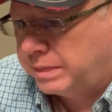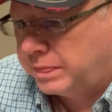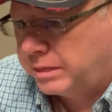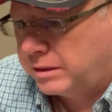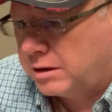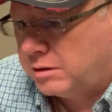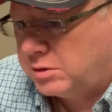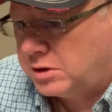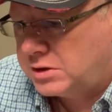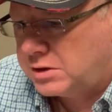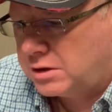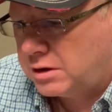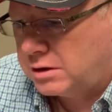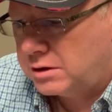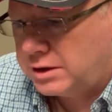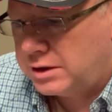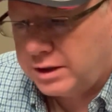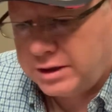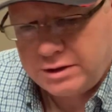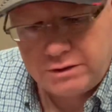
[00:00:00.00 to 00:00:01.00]
let me start
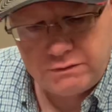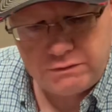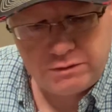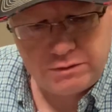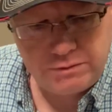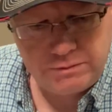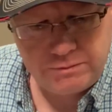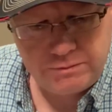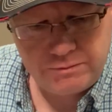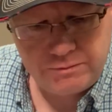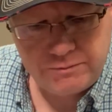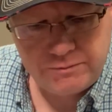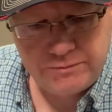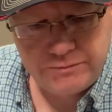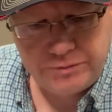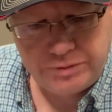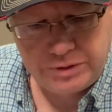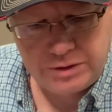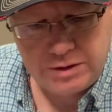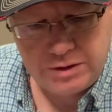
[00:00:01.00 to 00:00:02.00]
that over.
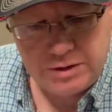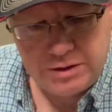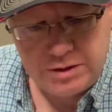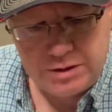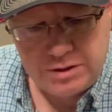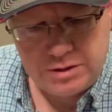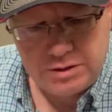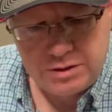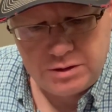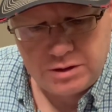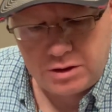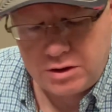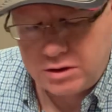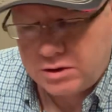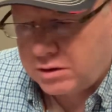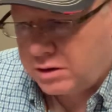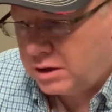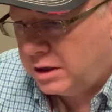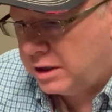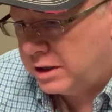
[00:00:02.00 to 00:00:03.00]
The
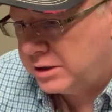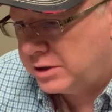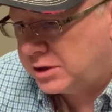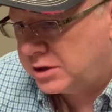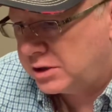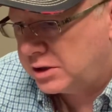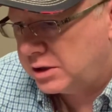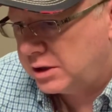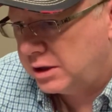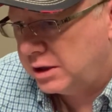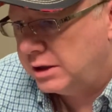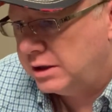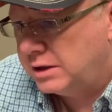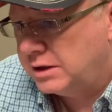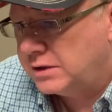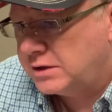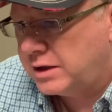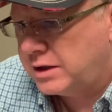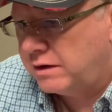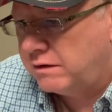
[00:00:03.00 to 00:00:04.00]
Crush
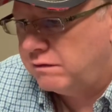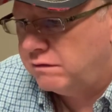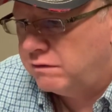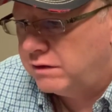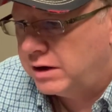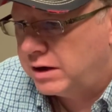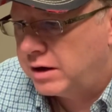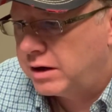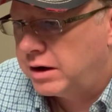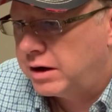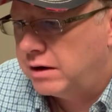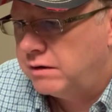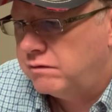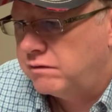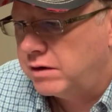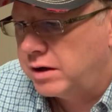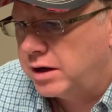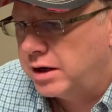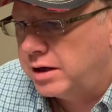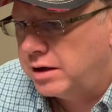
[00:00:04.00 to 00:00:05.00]
is a very,
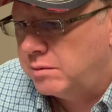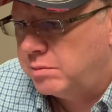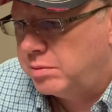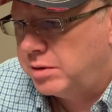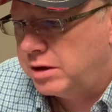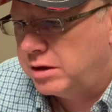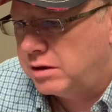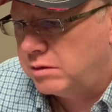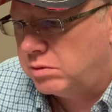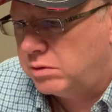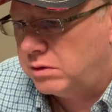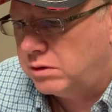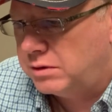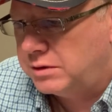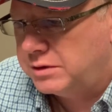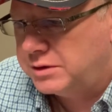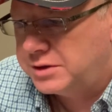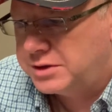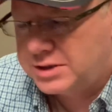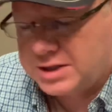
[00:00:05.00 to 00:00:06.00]
very dependable,
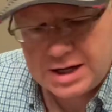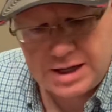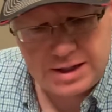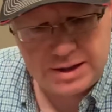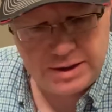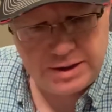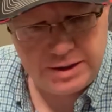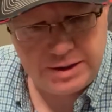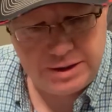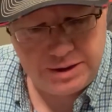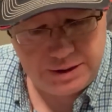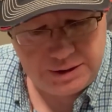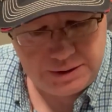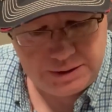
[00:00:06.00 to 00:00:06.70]
solid